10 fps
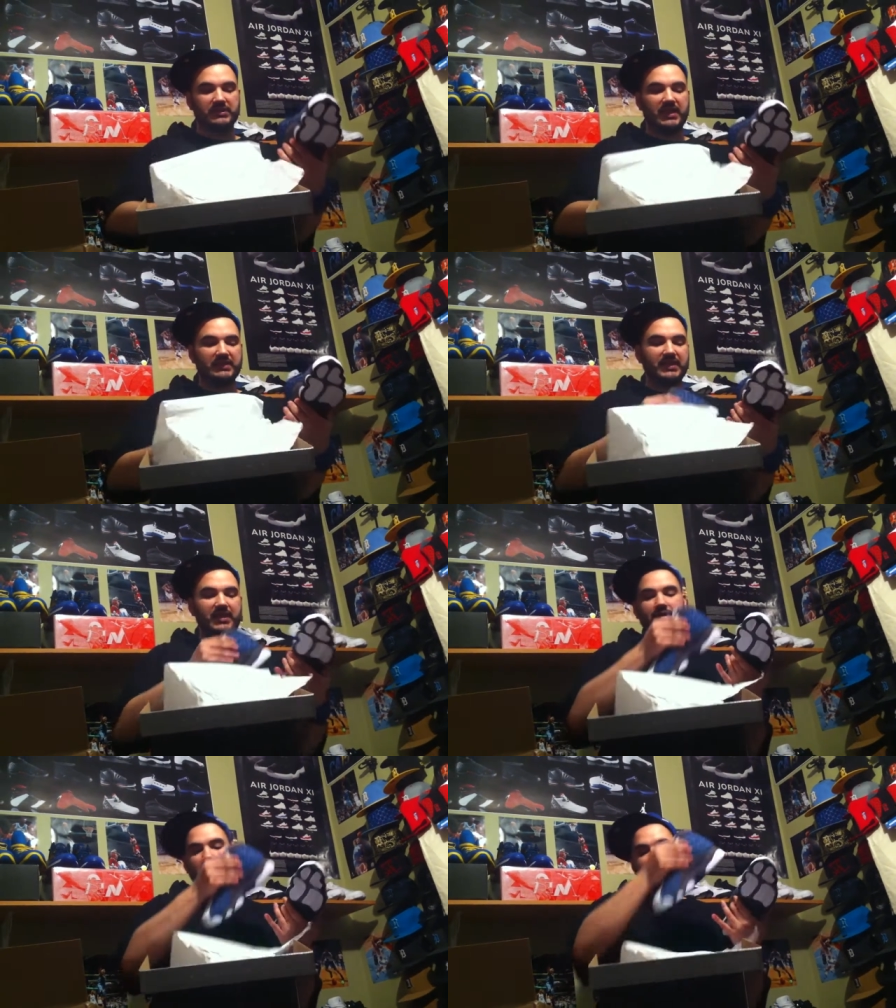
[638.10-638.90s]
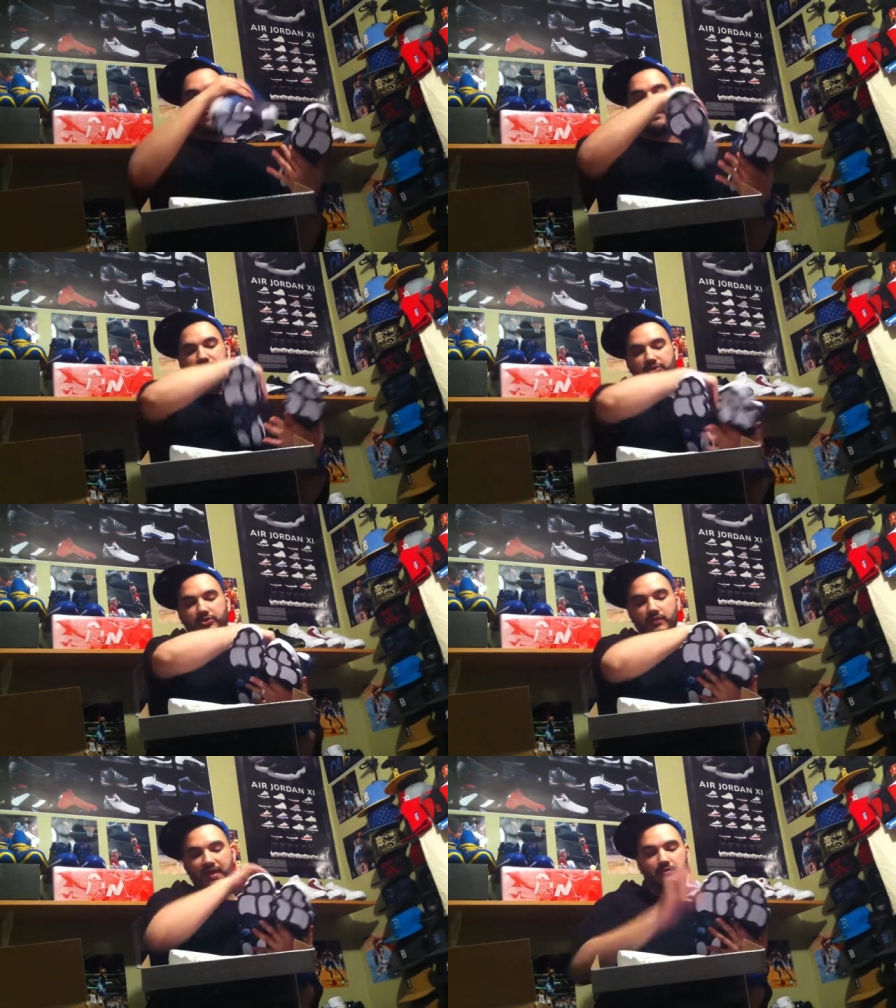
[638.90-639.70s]
size 9.5.
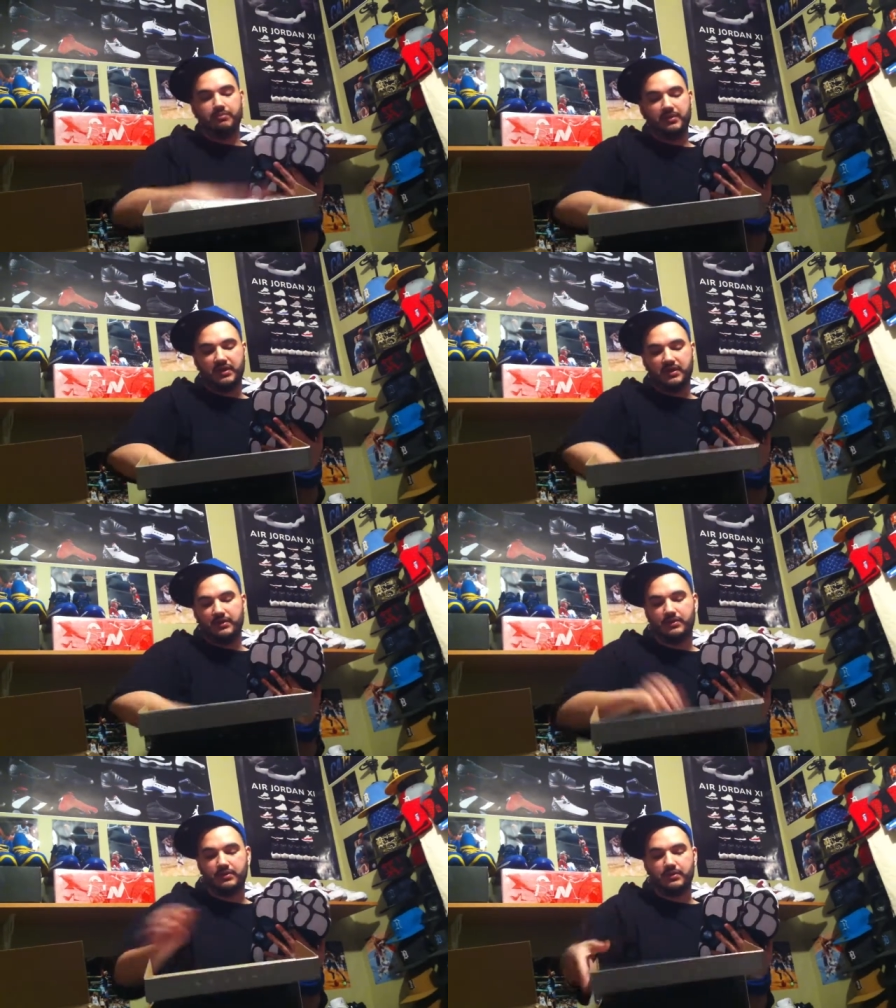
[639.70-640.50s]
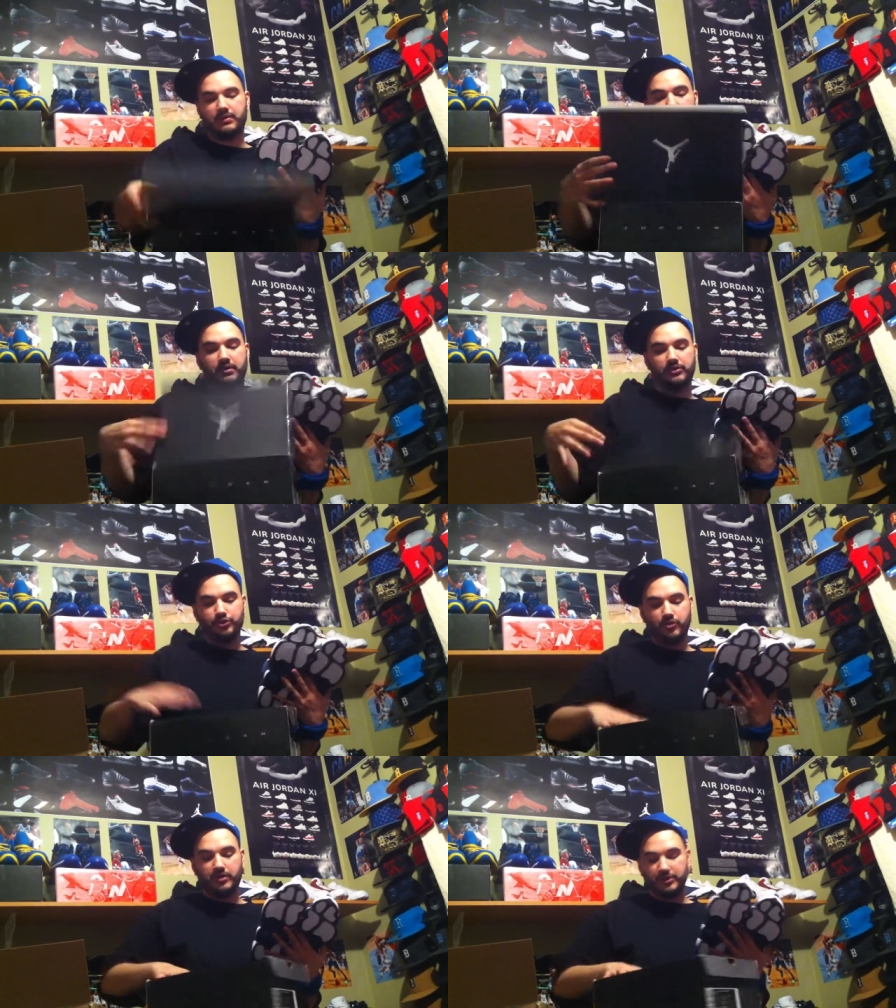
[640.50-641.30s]
So that would be
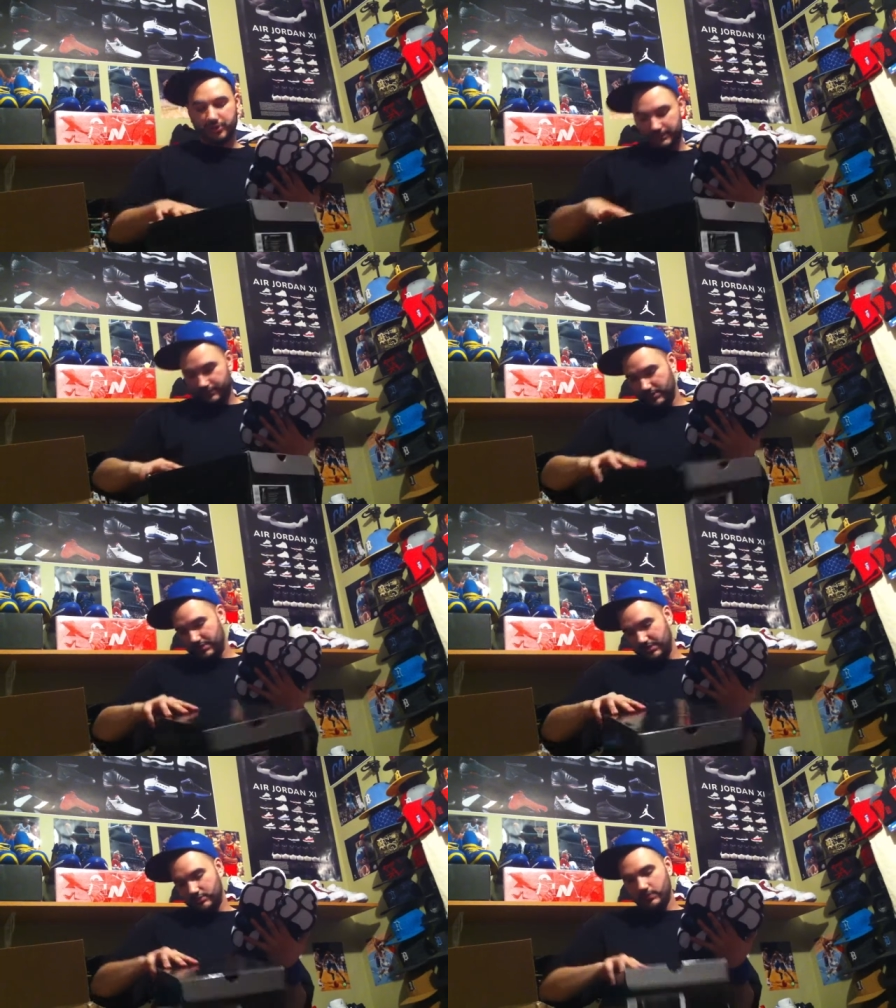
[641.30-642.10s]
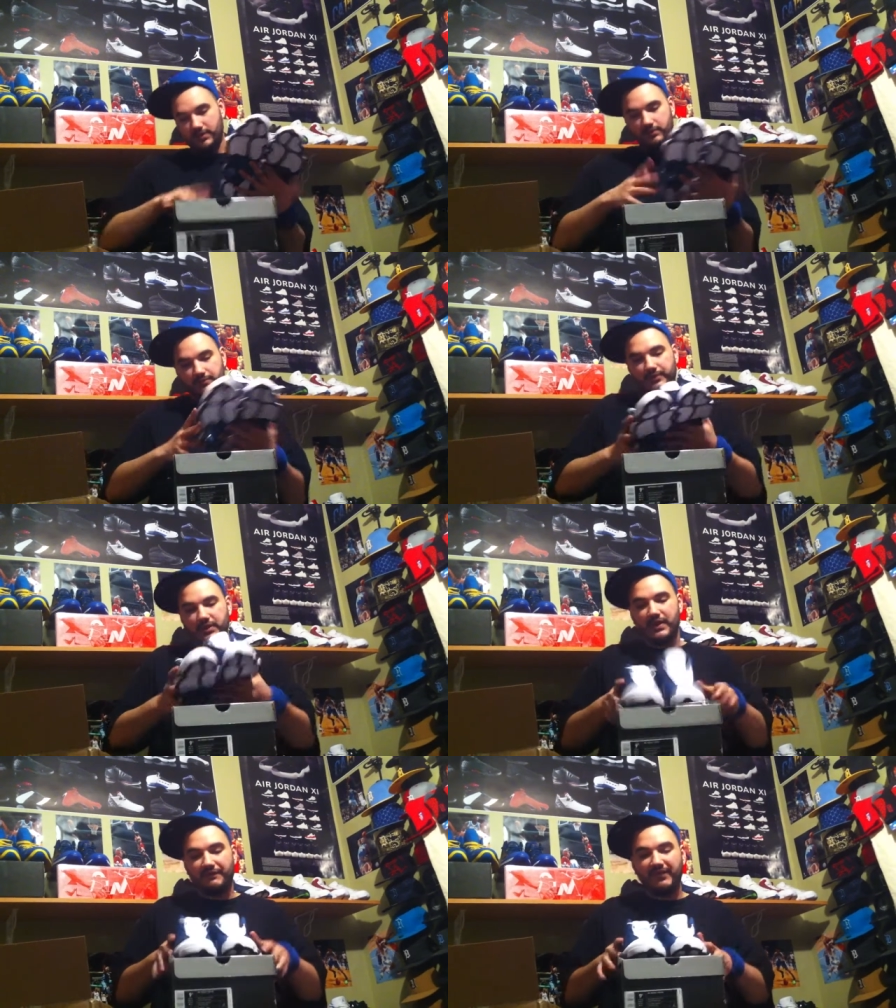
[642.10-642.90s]
200 shipped for these as well.
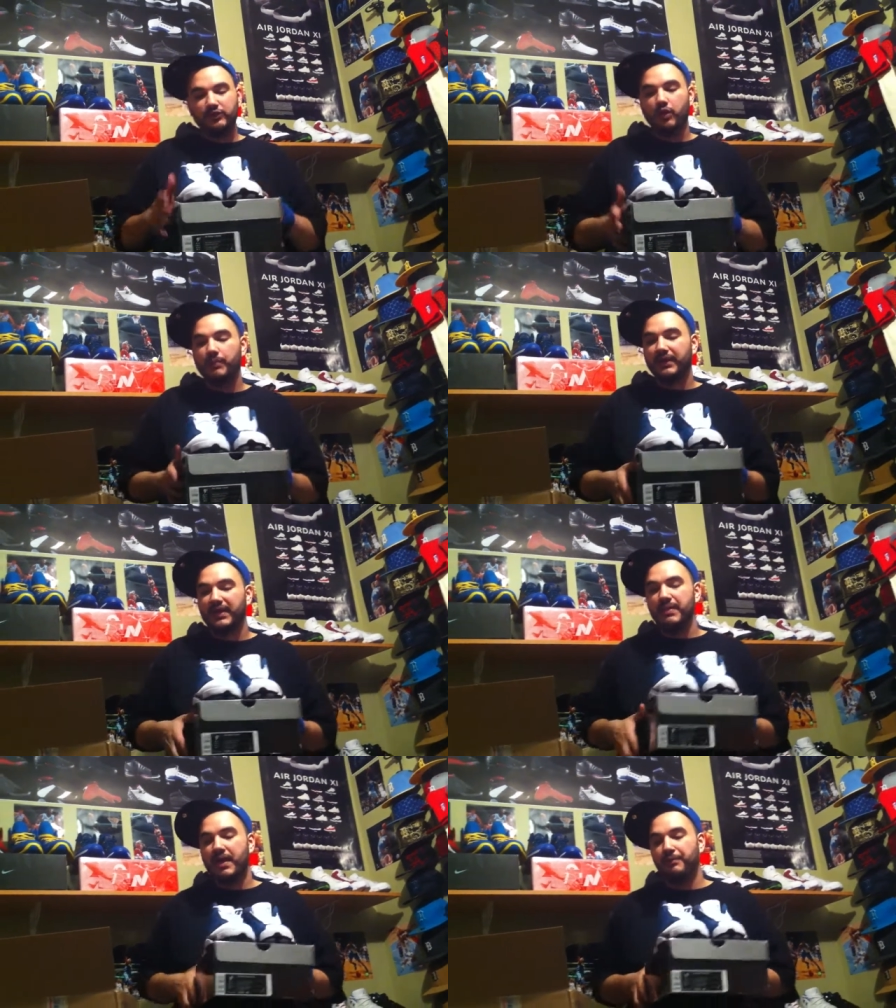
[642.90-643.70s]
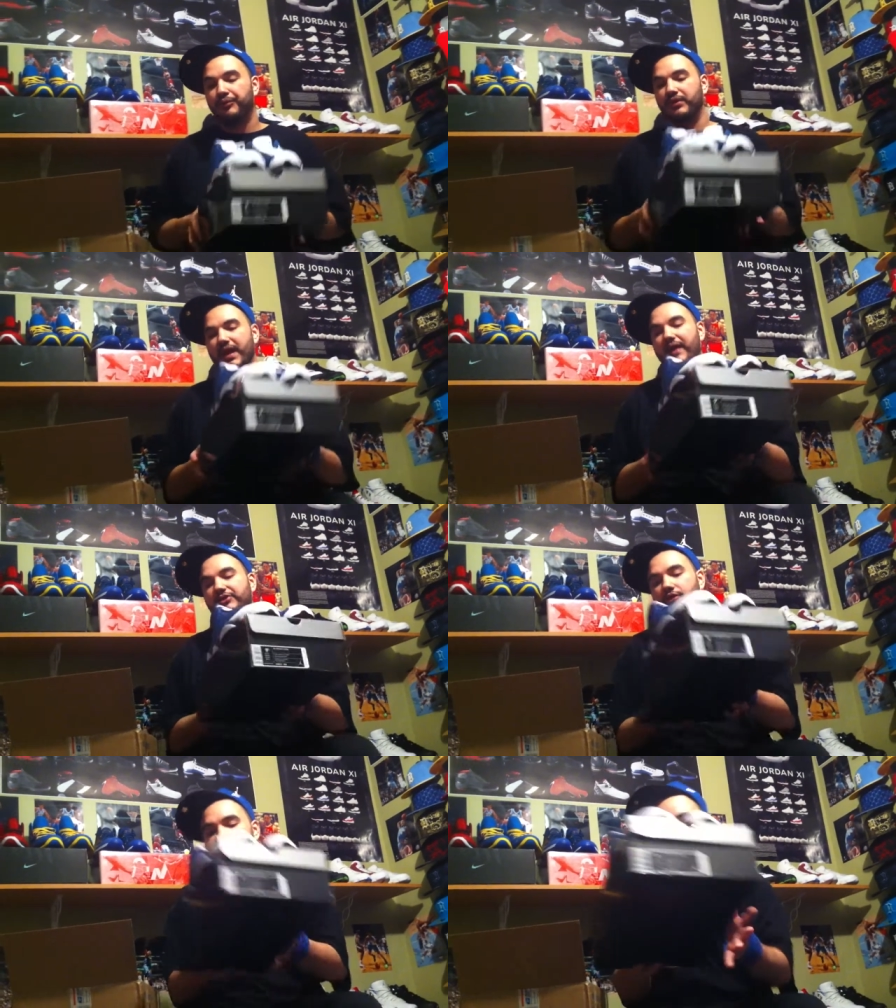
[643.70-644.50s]
These go up on eBay. I'm putting
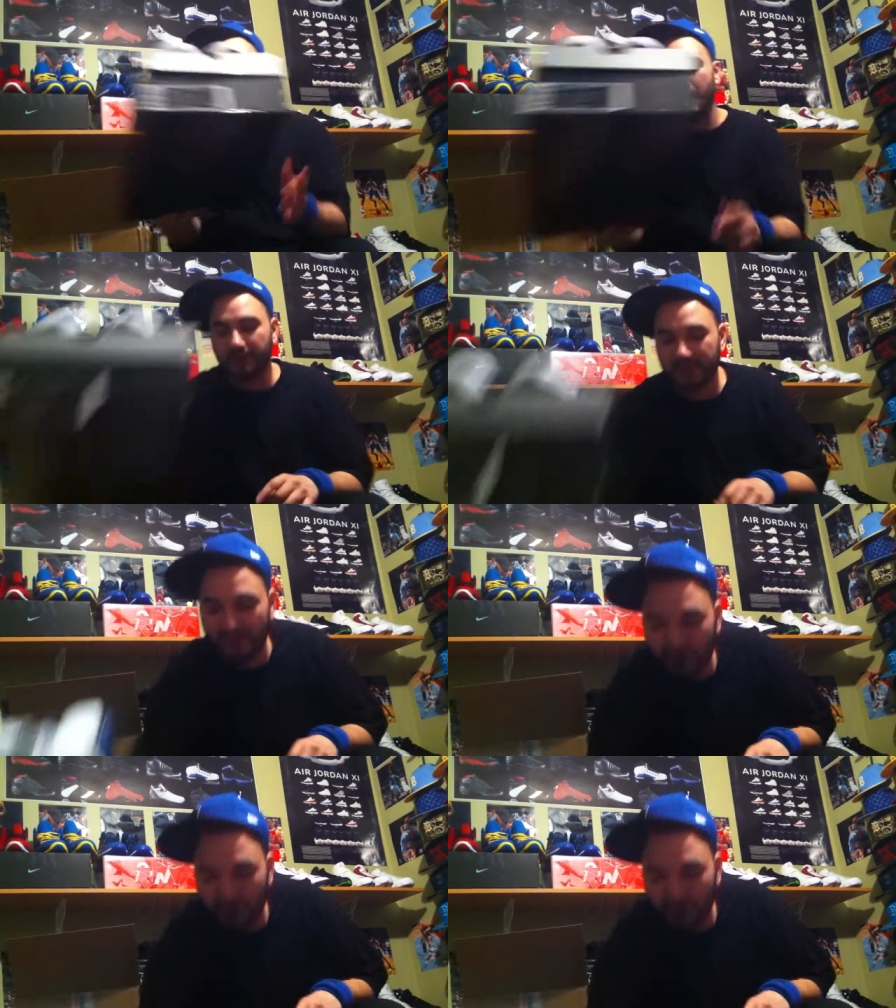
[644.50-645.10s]
extra on eBay because I